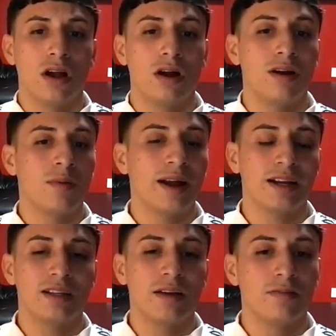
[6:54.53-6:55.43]
Um, I
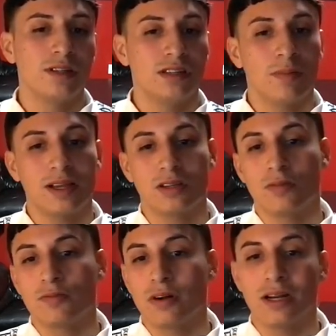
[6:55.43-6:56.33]
could definitely see
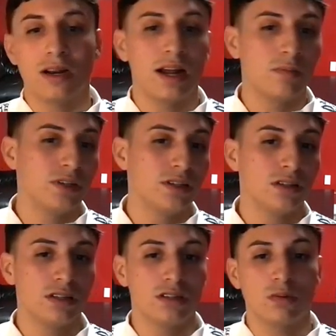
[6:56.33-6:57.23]
myself running a lot of
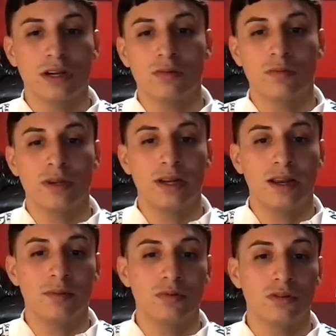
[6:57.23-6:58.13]
businesses, working with many
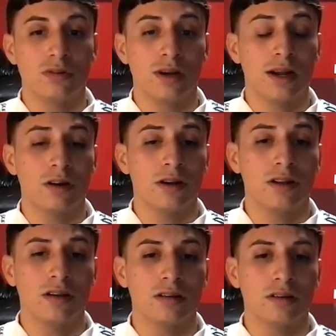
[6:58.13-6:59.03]
labels, doing a lot of great
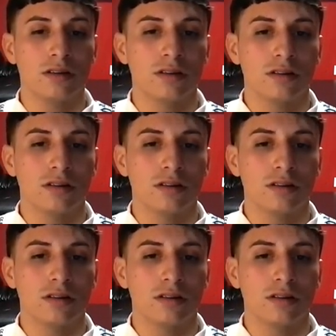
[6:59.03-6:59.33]
things.